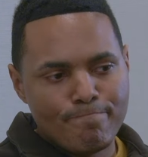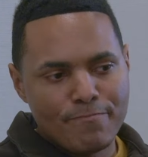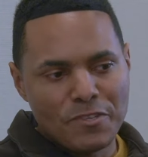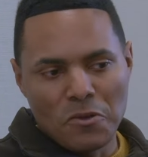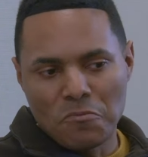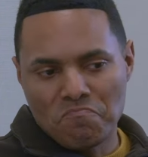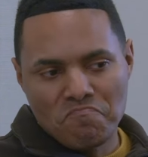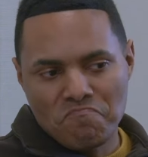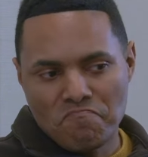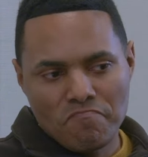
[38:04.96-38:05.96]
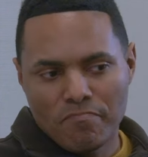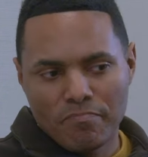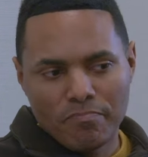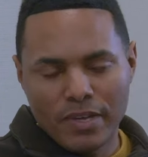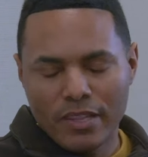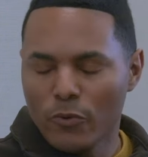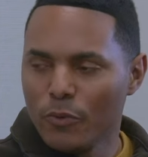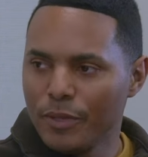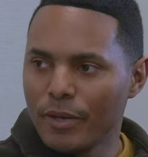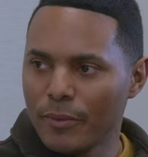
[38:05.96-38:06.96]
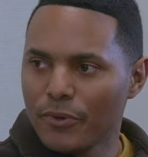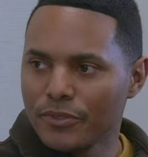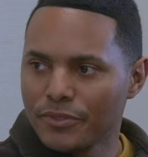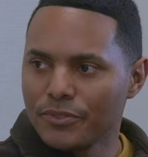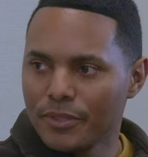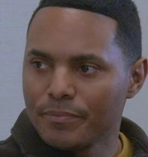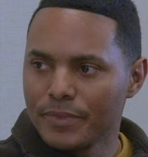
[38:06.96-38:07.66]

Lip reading: So, yeah, there will be bipartisanship.